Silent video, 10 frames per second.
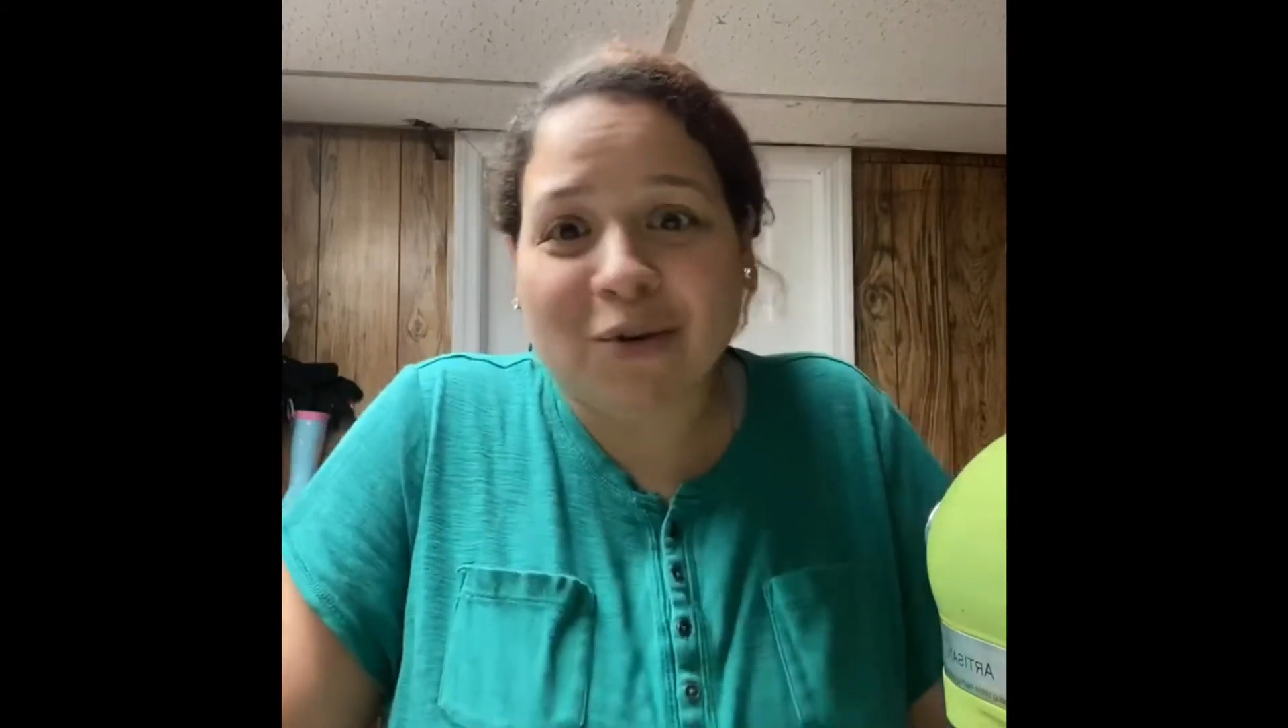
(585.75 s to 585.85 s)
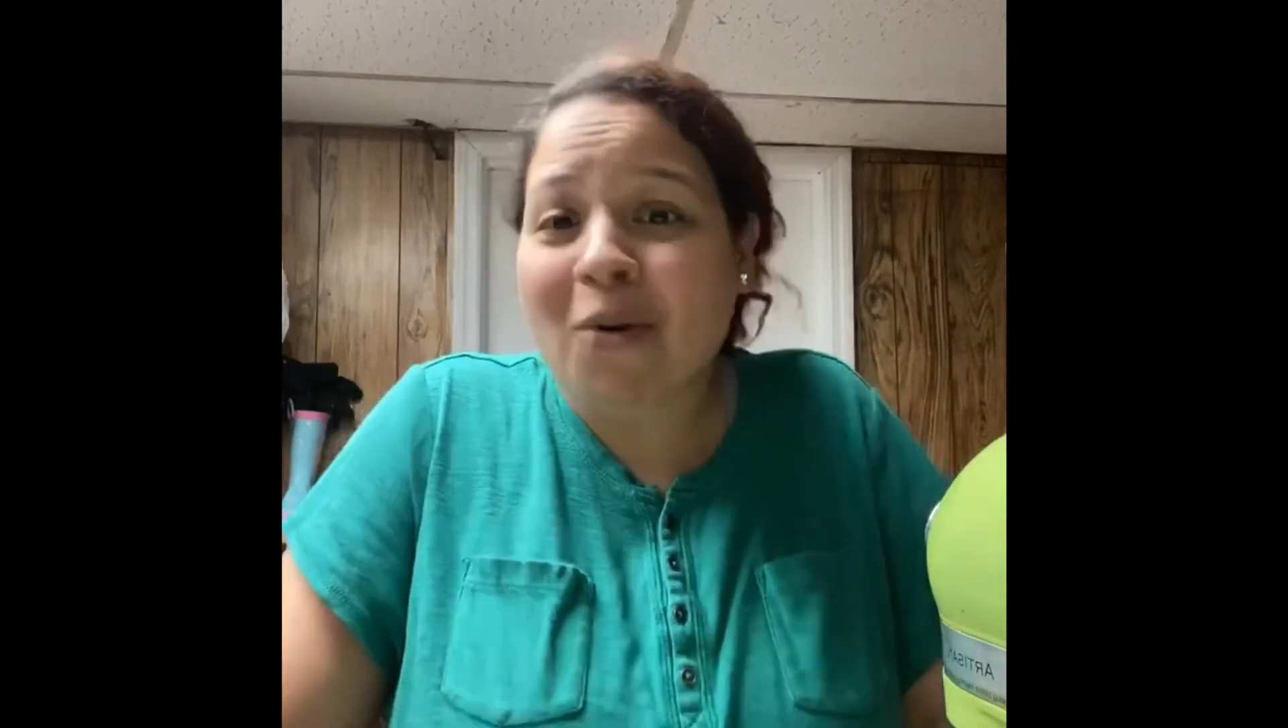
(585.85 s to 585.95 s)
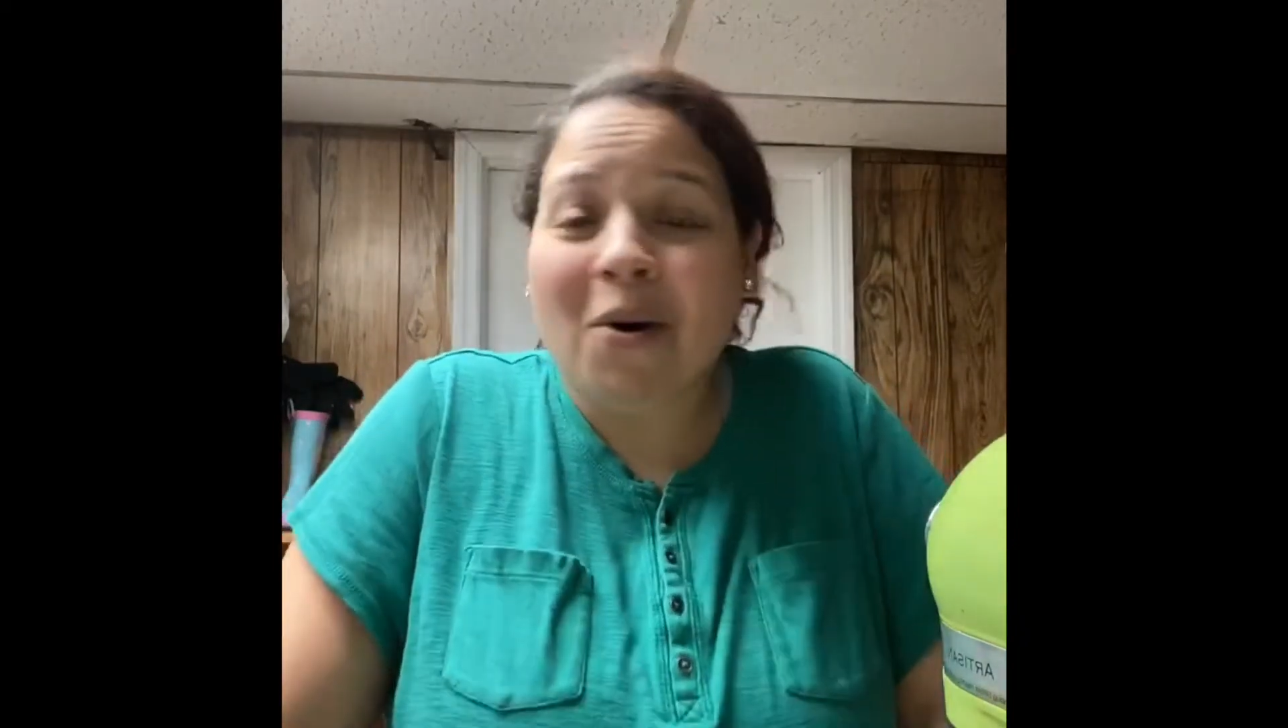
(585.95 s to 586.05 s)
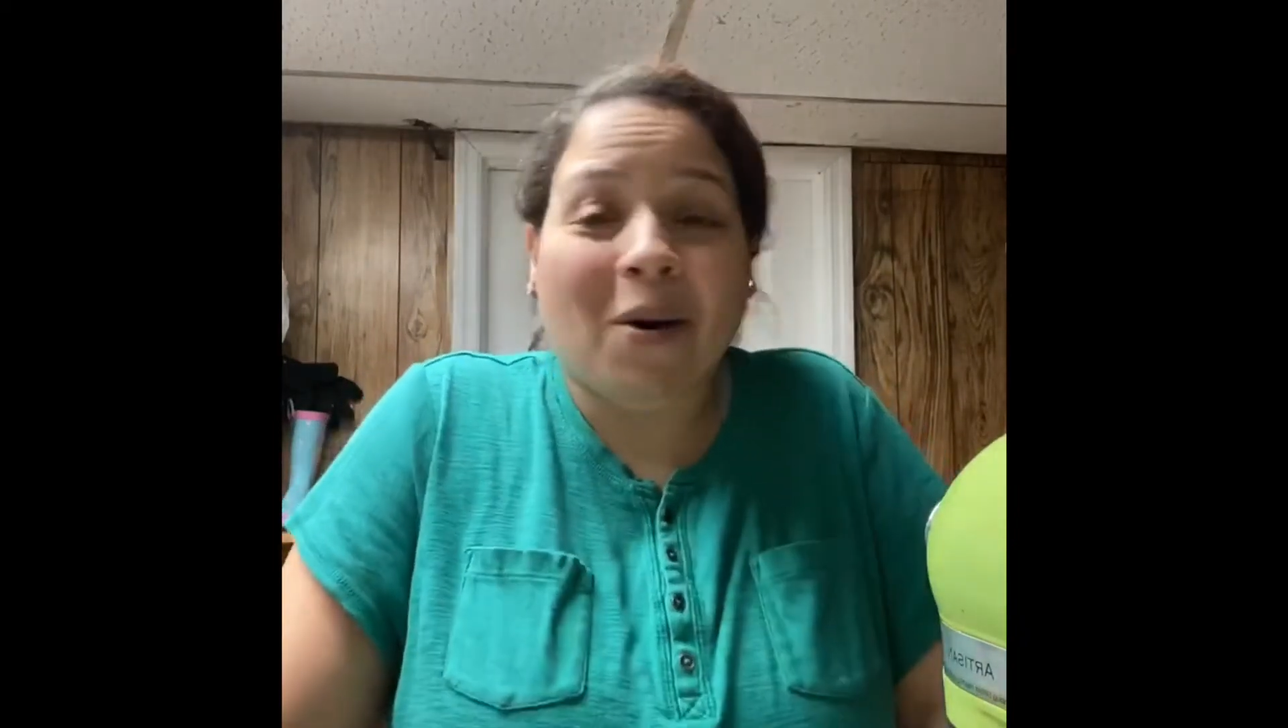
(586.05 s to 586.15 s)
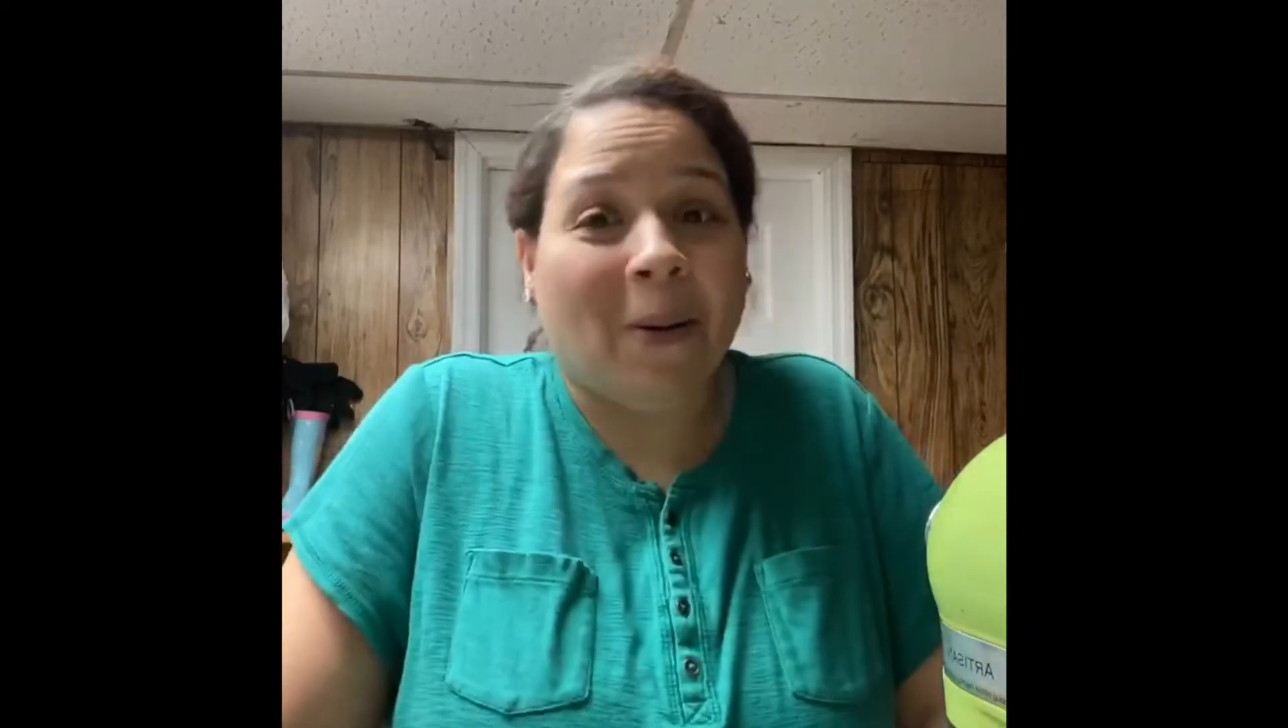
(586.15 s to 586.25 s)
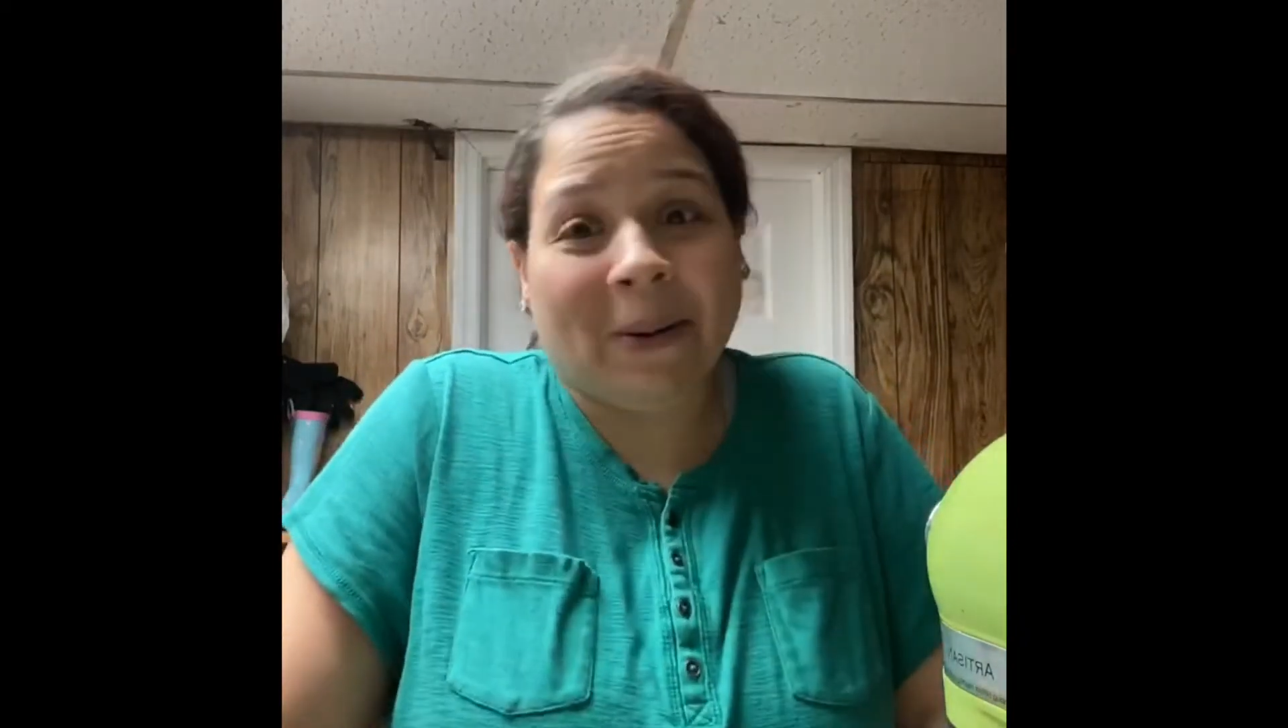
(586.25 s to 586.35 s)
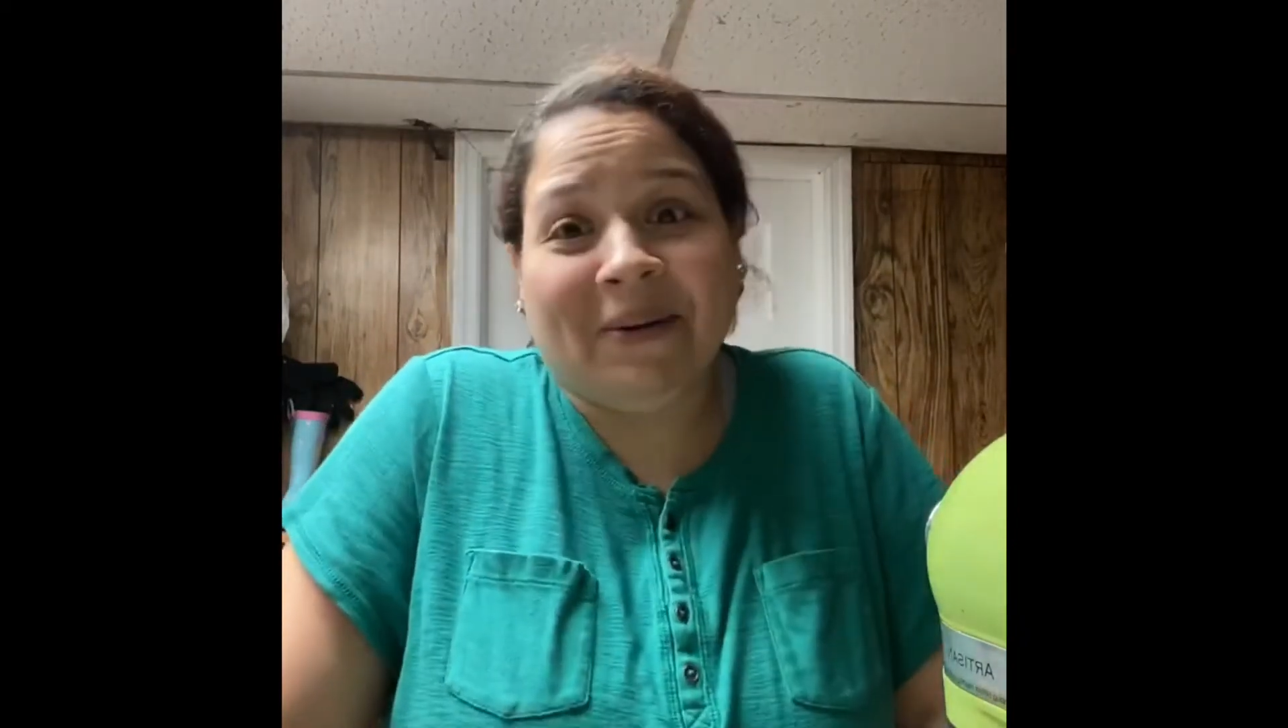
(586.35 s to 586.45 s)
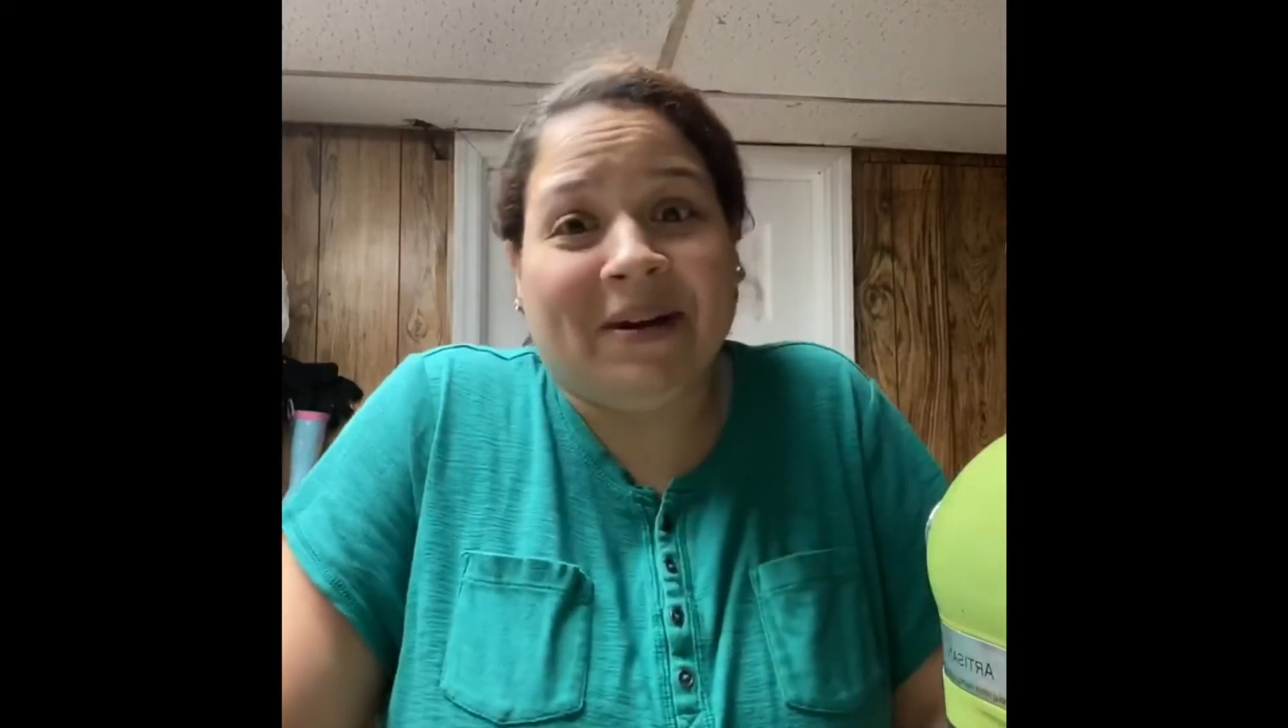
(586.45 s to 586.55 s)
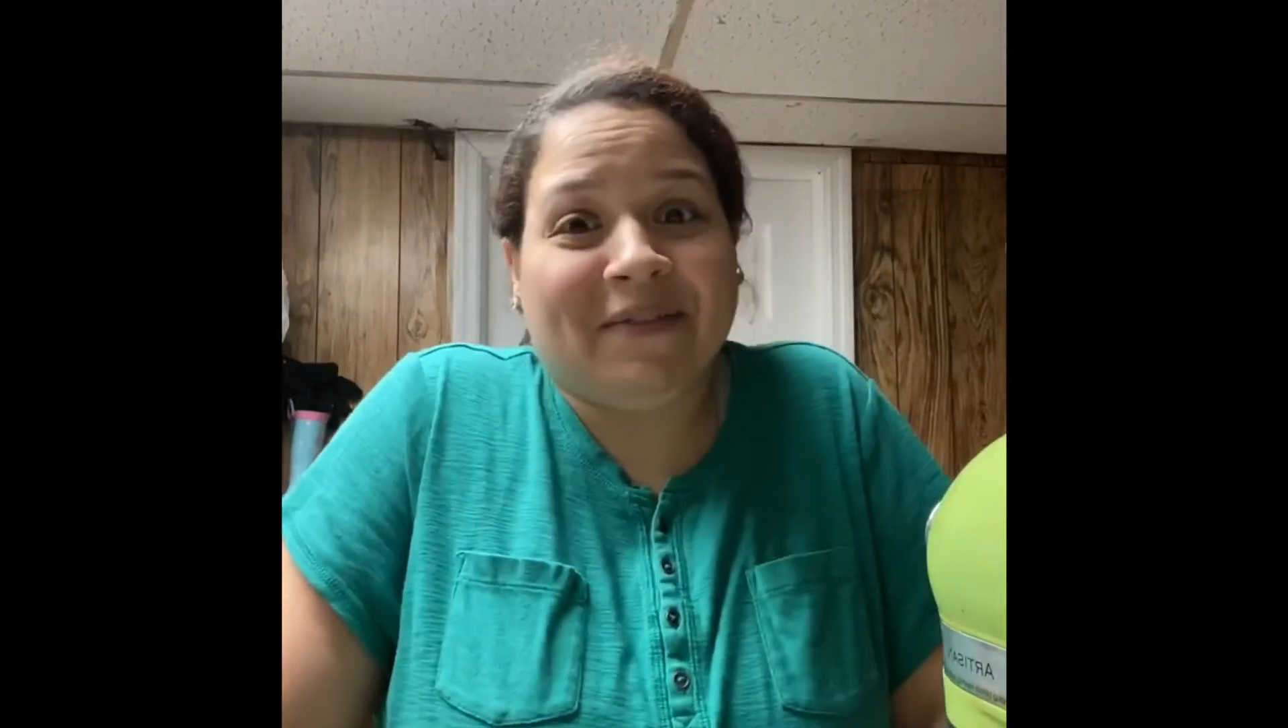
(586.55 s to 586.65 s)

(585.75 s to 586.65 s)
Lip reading: or order it